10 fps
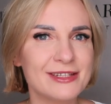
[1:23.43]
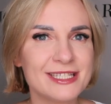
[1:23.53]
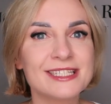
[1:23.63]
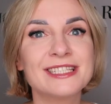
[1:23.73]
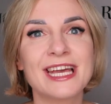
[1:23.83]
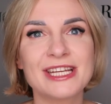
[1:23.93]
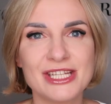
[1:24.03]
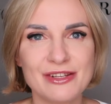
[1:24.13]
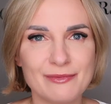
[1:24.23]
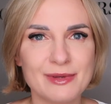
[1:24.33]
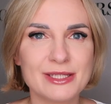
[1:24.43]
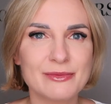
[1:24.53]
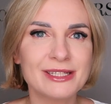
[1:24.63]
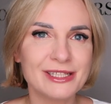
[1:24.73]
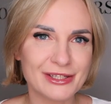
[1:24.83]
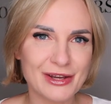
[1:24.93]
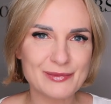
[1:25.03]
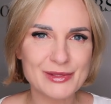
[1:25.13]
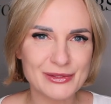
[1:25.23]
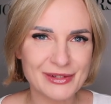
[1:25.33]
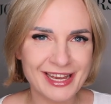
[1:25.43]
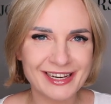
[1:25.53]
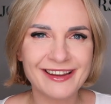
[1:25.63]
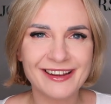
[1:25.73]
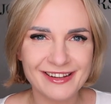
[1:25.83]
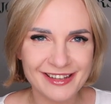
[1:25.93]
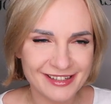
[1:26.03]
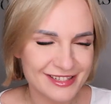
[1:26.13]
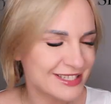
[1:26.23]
recent achievements when it comes to her career.